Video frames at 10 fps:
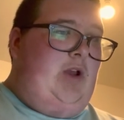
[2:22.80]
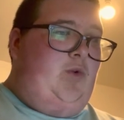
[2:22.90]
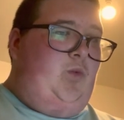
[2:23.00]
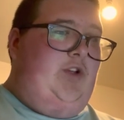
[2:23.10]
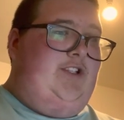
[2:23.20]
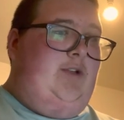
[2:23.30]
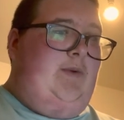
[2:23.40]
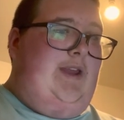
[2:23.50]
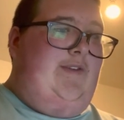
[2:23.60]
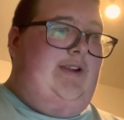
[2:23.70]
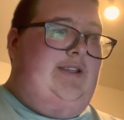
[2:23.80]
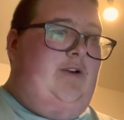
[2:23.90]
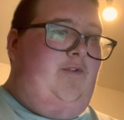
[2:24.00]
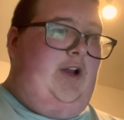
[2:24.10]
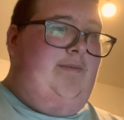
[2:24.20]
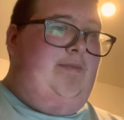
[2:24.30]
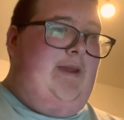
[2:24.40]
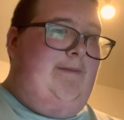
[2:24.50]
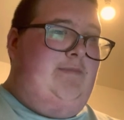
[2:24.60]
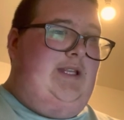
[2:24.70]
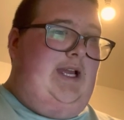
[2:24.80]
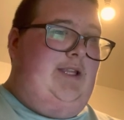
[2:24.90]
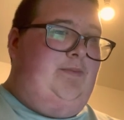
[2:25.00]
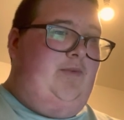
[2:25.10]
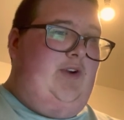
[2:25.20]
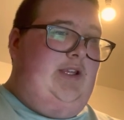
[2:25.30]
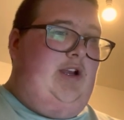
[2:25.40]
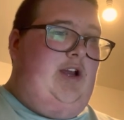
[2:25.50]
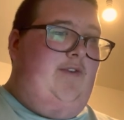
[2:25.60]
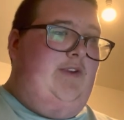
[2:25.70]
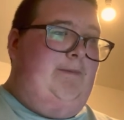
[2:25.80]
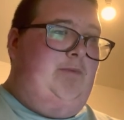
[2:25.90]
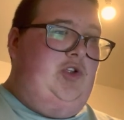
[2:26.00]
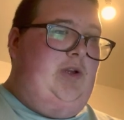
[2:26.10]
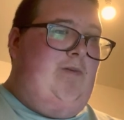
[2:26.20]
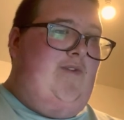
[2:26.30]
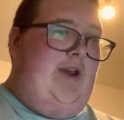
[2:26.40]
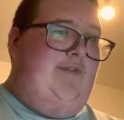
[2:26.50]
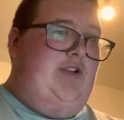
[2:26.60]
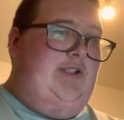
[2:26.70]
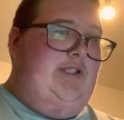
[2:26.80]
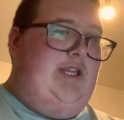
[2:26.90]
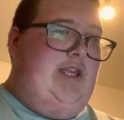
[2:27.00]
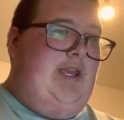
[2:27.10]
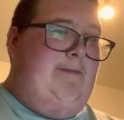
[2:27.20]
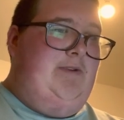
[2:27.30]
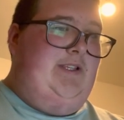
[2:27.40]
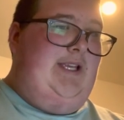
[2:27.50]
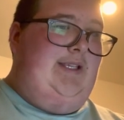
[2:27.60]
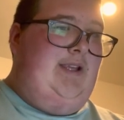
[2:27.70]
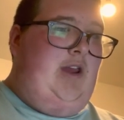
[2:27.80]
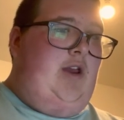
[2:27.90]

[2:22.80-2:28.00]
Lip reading: Worcester were given until 5 p.m. today to provide the governing body with evidence that they possessed